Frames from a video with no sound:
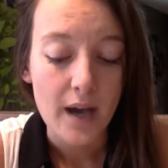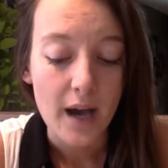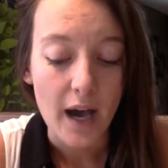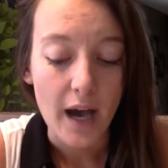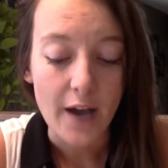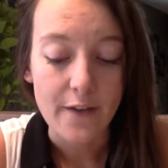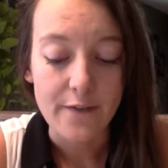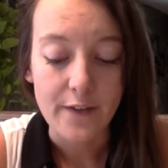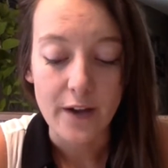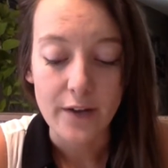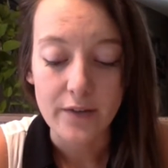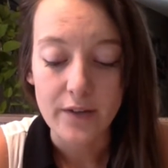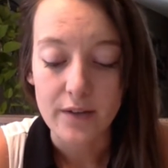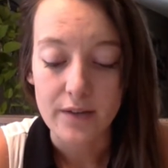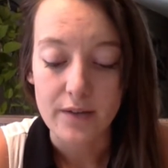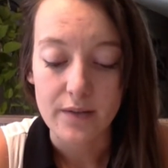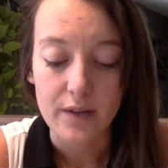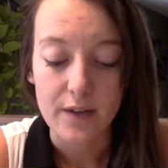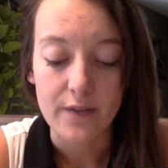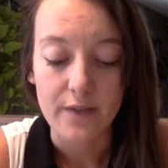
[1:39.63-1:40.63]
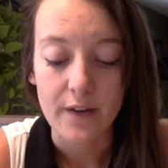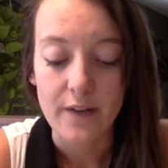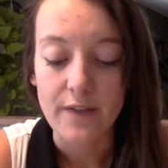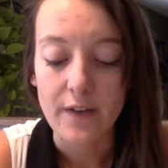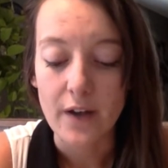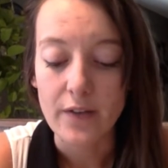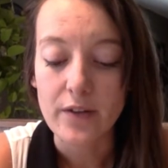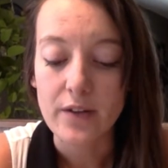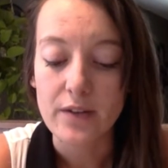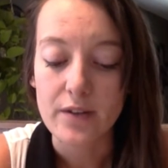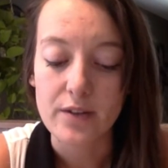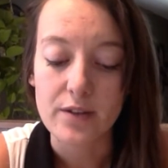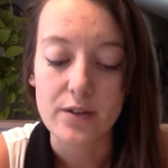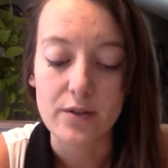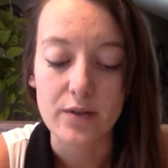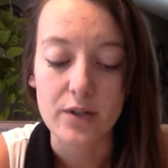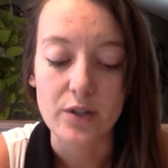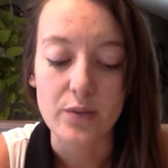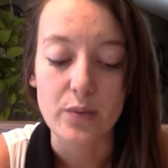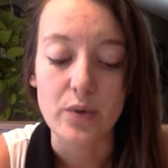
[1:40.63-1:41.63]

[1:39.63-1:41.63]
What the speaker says: If I found that the students